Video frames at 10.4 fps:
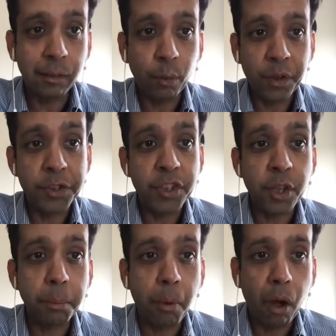What is the
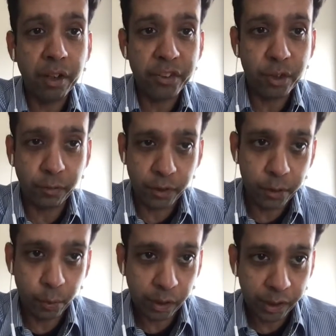topology of the
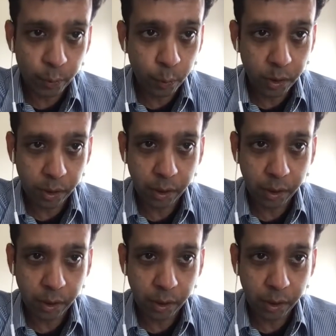neural network?